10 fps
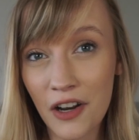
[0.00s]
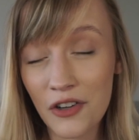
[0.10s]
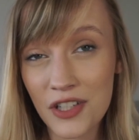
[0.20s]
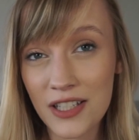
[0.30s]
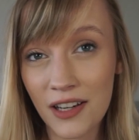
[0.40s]

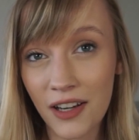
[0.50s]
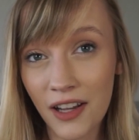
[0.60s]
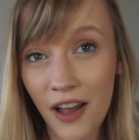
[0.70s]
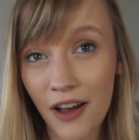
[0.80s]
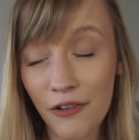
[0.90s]
understanding
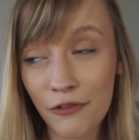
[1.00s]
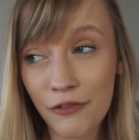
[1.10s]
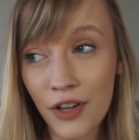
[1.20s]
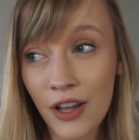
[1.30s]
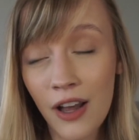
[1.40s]

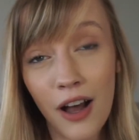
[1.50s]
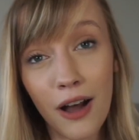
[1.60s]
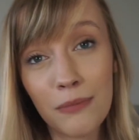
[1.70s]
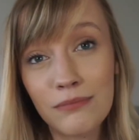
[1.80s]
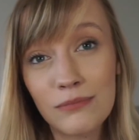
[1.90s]
of
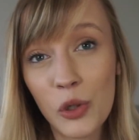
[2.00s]
um,